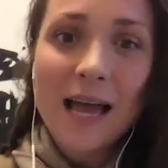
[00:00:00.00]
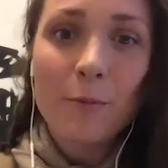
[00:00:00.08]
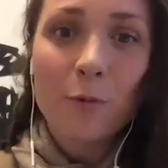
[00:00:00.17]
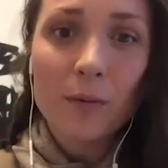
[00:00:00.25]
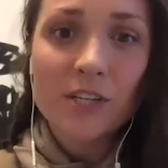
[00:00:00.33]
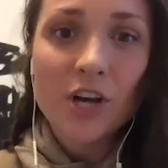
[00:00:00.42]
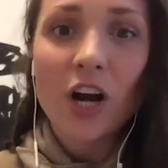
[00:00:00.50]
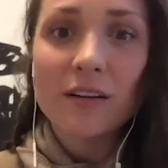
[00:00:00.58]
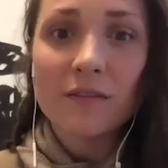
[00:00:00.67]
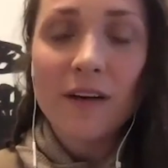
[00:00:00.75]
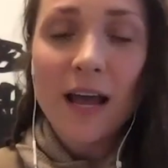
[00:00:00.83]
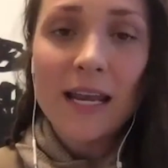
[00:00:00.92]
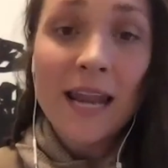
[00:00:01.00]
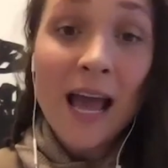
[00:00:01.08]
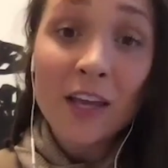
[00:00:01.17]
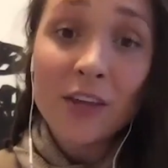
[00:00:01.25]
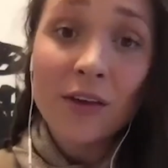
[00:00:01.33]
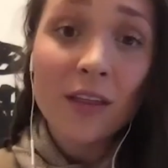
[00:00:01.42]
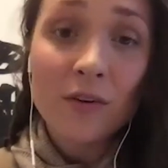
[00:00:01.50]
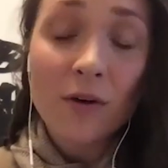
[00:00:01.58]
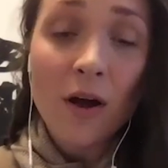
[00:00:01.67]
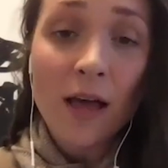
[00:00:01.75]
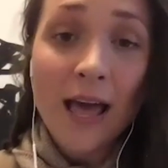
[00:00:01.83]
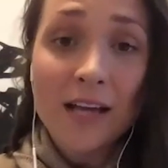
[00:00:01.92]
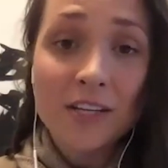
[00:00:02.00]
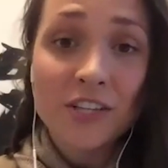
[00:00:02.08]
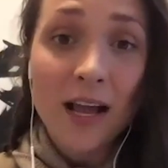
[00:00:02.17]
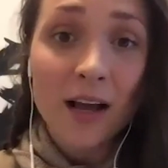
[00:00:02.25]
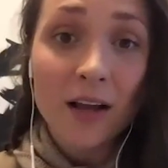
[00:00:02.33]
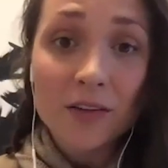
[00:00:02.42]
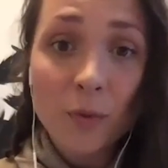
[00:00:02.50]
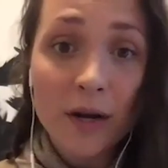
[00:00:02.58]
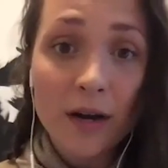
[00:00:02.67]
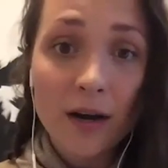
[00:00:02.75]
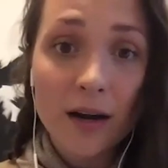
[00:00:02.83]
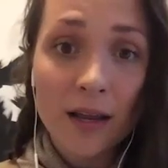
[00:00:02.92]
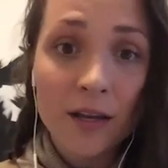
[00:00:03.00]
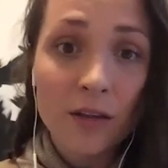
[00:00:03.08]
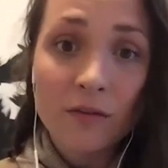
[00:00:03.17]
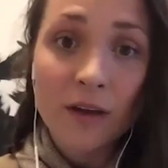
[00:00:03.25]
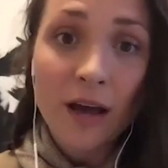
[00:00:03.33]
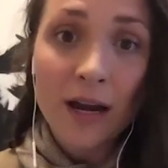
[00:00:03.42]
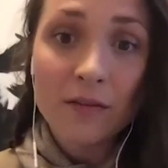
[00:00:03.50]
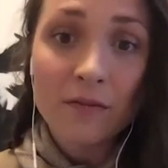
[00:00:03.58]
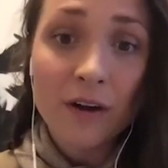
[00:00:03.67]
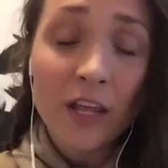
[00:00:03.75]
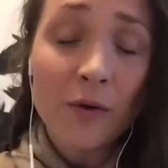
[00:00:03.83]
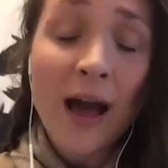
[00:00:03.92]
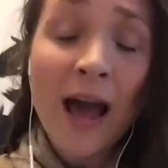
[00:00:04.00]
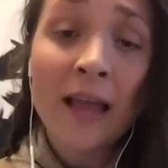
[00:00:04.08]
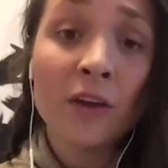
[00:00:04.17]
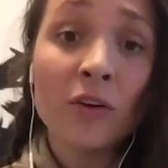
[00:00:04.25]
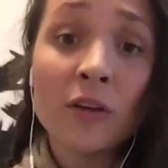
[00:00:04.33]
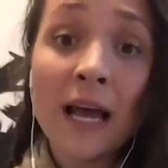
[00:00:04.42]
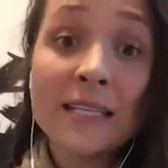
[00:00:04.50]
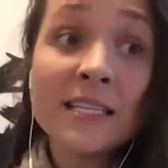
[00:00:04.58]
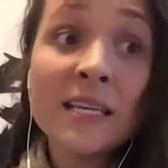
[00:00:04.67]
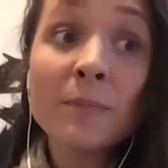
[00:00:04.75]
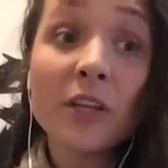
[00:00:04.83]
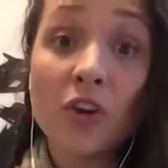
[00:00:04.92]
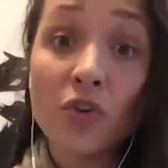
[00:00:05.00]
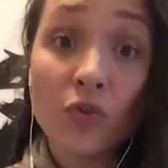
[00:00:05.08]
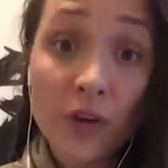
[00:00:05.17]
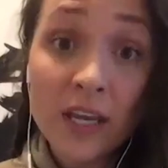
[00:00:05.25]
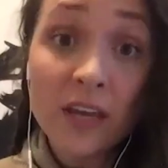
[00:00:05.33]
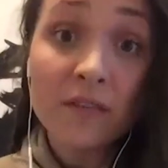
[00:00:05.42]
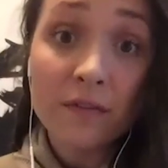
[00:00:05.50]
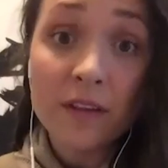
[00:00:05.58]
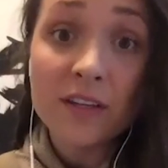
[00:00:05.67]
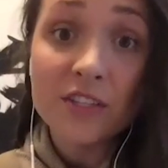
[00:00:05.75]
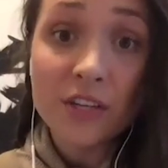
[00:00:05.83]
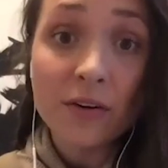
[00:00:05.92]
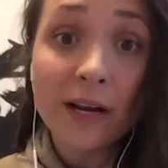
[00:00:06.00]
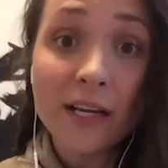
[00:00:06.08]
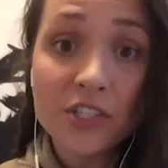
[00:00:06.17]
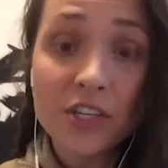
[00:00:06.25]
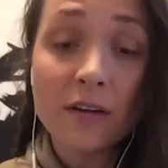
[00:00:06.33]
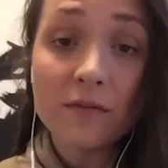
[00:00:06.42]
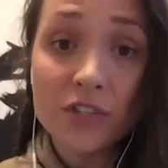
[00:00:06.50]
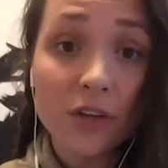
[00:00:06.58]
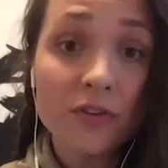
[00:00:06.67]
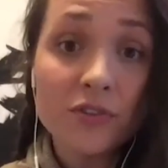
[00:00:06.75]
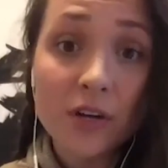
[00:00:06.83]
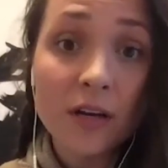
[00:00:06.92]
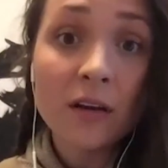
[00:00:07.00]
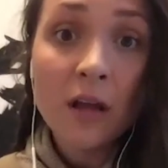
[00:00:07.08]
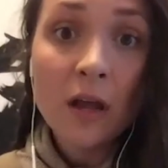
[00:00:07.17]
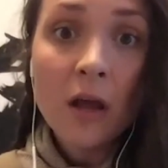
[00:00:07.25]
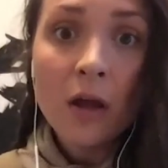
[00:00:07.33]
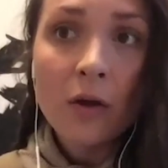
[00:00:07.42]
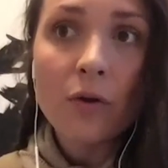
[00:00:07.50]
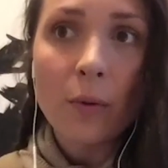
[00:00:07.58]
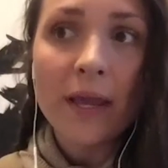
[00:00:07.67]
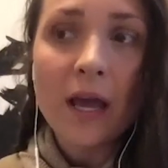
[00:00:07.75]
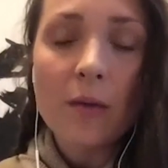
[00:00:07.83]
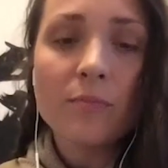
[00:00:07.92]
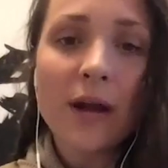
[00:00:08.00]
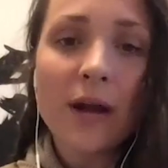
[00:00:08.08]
time where it was hard to find. Now you hit the wrong hashtag on Twitter and you've got it in front oh, of you. Oh. I, I deeply grieve easily. for the generation of children right. growing yeah.